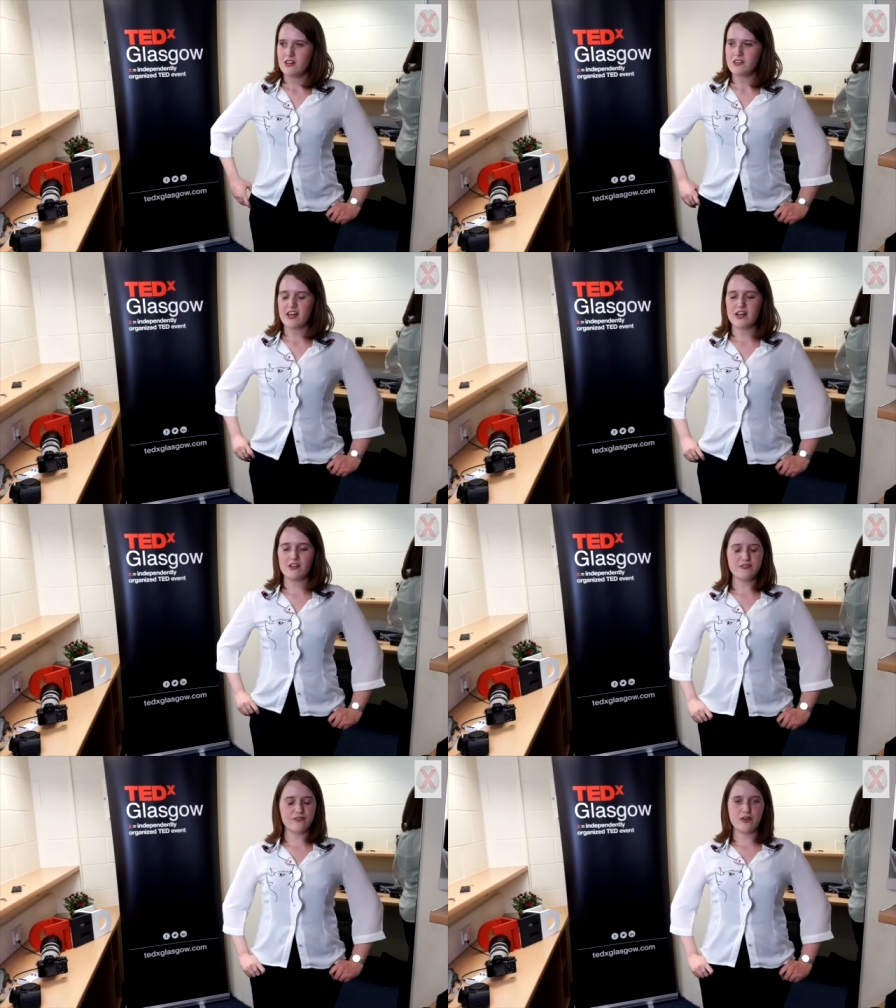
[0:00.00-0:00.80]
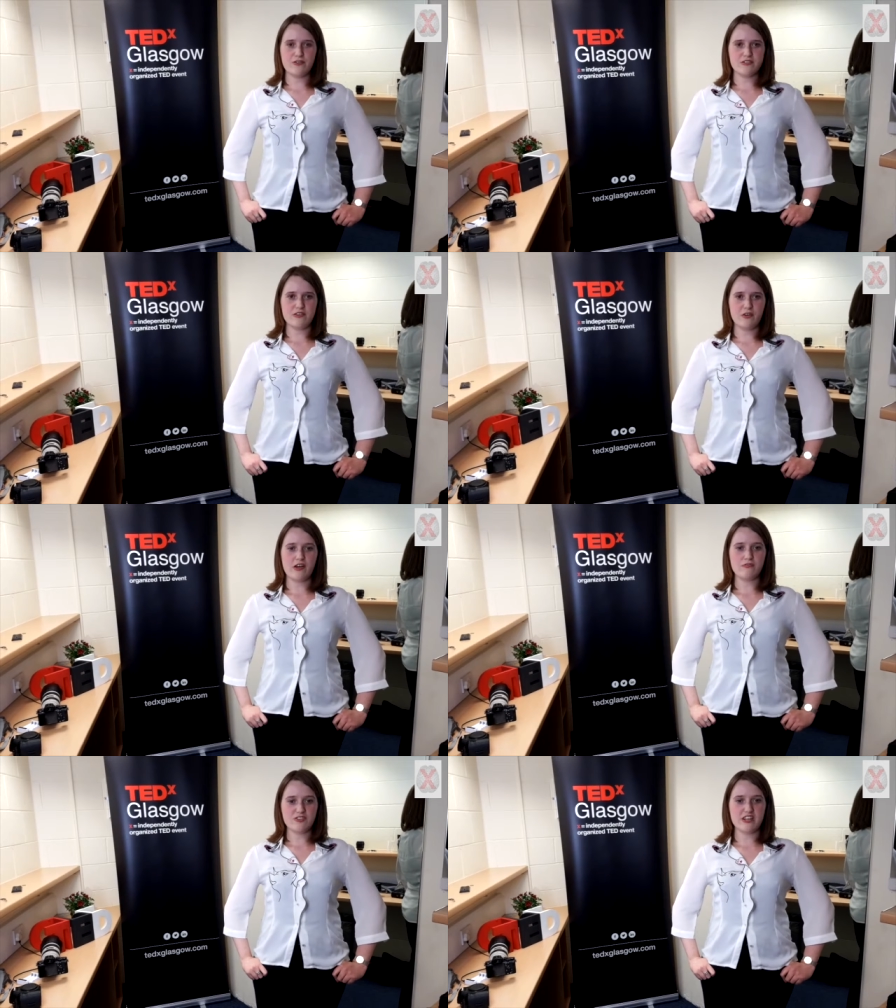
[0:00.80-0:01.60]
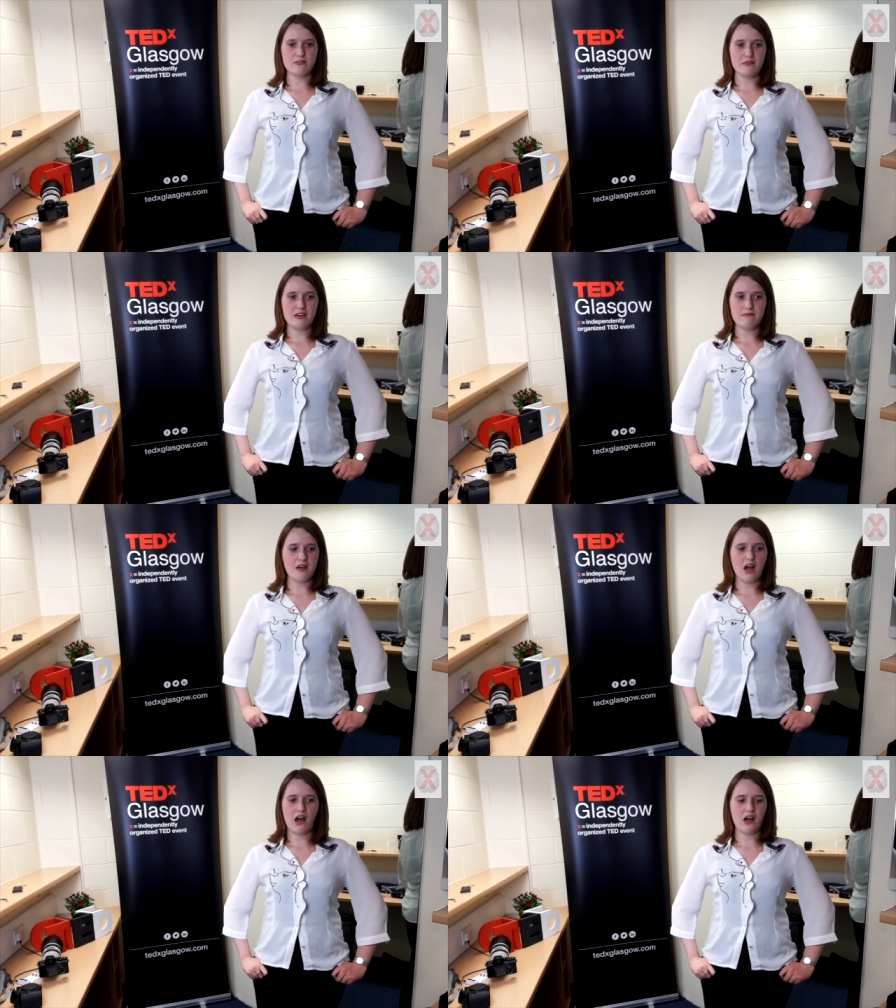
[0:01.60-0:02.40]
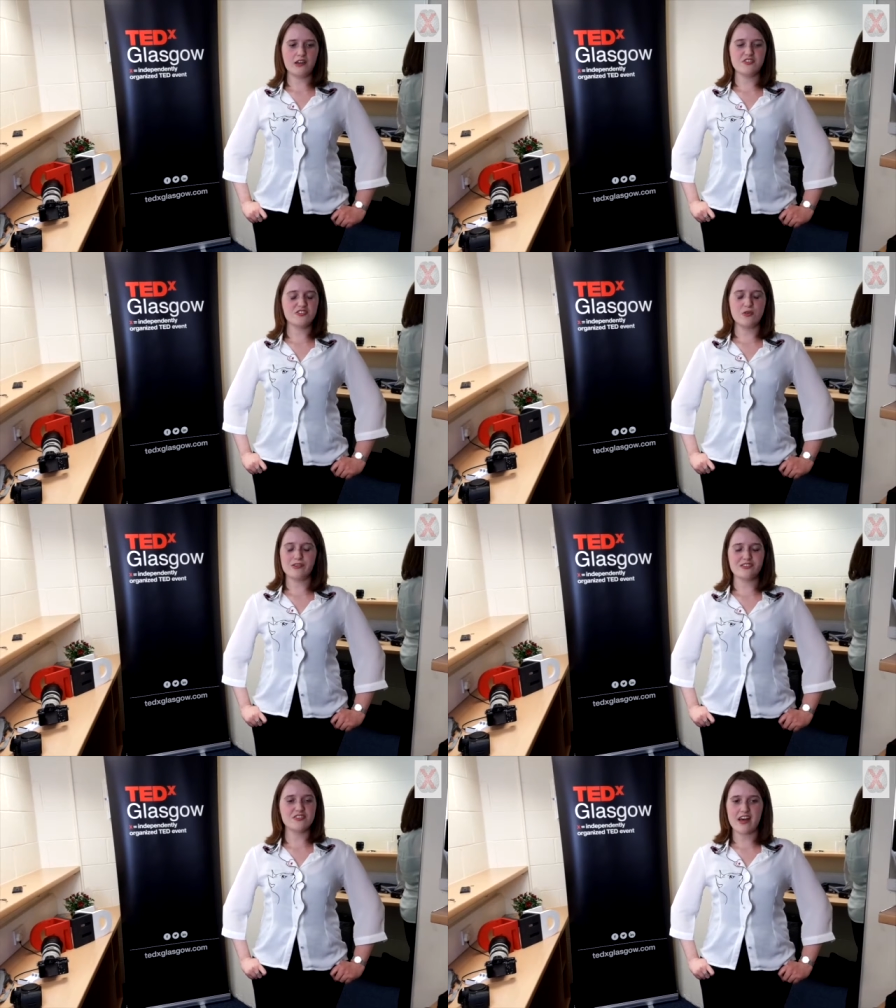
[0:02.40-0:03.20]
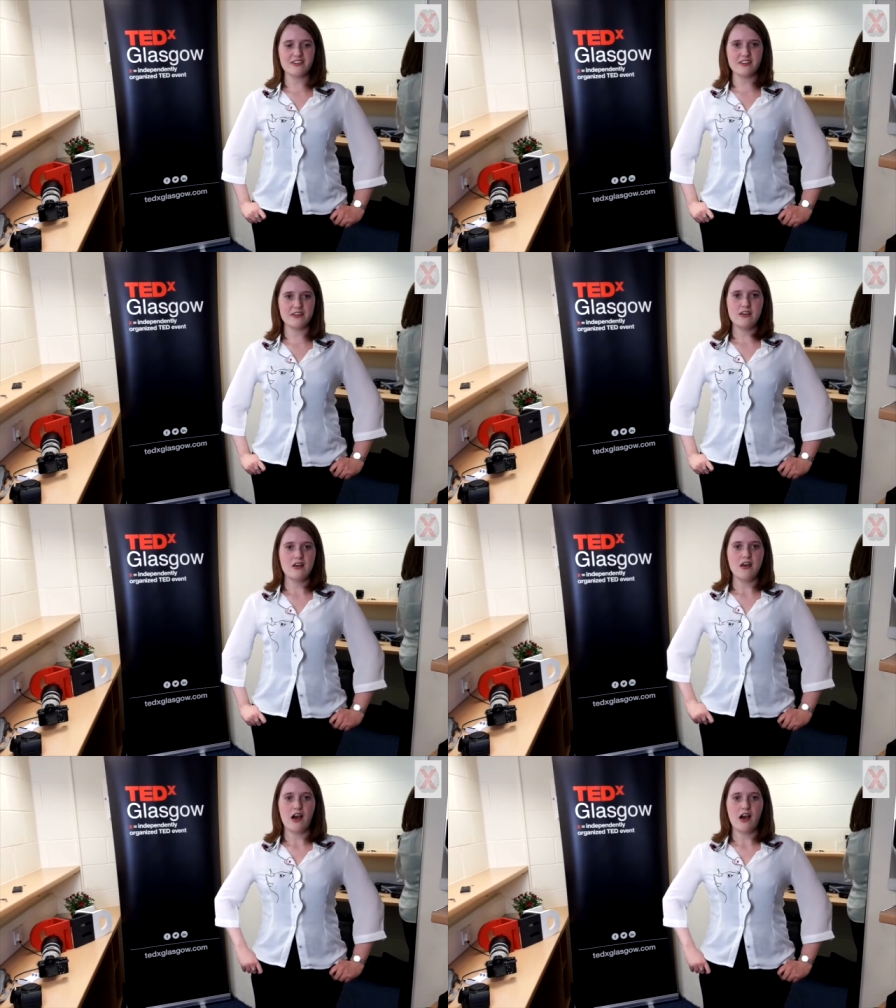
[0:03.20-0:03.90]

the 10 interviews, you know, that rejected me, I just don't understand it.